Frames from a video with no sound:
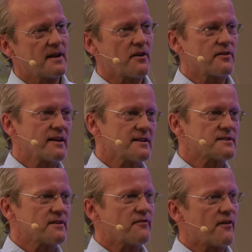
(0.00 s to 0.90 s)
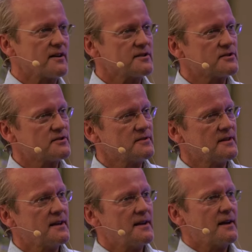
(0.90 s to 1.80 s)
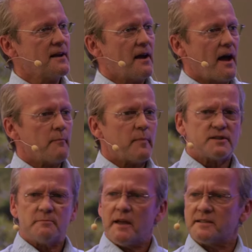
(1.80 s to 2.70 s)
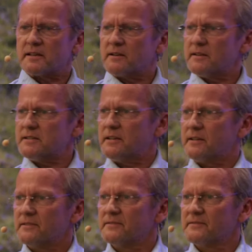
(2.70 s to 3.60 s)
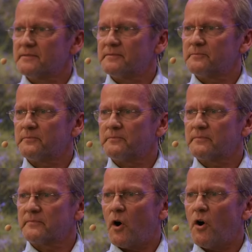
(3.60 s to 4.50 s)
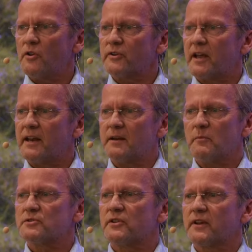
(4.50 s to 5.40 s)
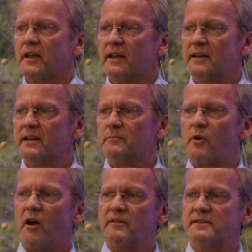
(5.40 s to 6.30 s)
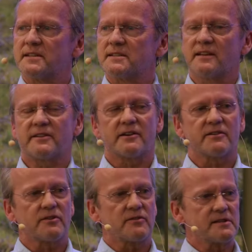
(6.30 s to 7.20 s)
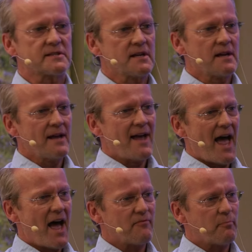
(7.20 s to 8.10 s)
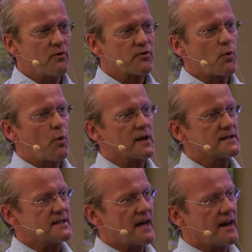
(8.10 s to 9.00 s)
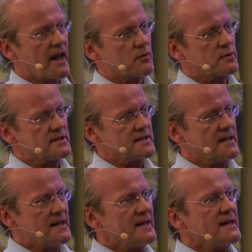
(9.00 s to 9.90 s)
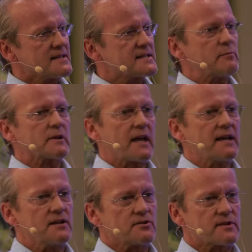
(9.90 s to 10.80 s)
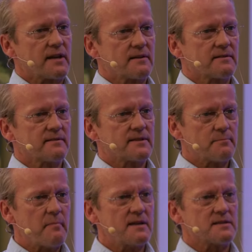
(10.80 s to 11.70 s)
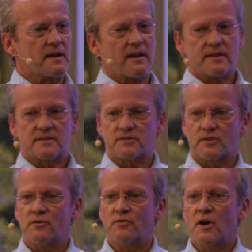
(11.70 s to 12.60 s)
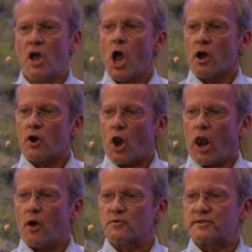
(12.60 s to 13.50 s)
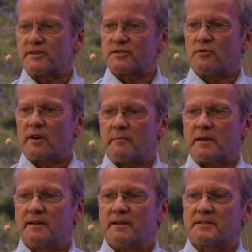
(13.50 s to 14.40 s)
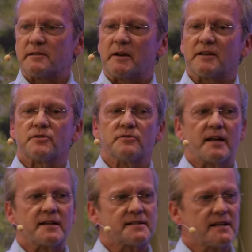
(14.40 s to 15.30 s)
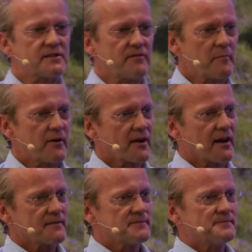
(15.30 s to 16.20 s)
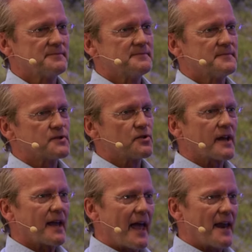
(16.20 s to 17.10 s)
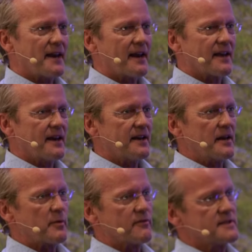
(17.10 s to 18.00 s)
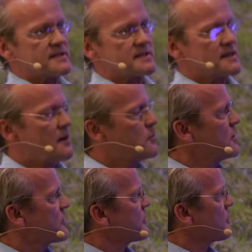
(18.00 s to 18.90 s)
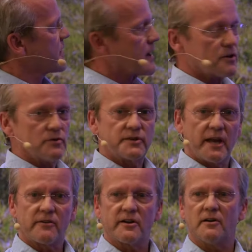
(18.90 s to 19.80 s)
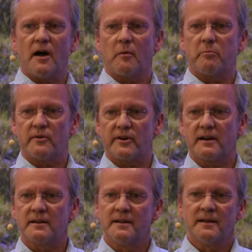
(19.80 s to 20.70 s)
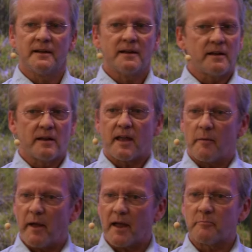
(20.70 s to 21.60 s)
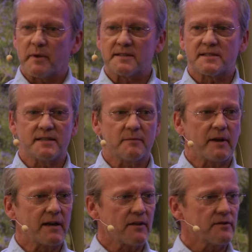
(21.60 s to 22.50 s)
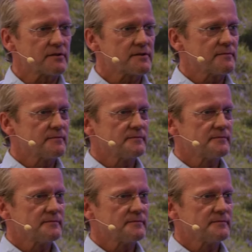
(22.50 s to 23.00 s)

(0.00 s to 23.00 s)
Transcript: They learn English and French. But it's amazing, isn't it? Most of the Canadian provinces and territories have both quality and equity simultaneously. It's amazing, and this is so close and so similar to United States of America. So Canadian provinces are worth looking at. Ontario, Alberta, Quebec, BC, and many others.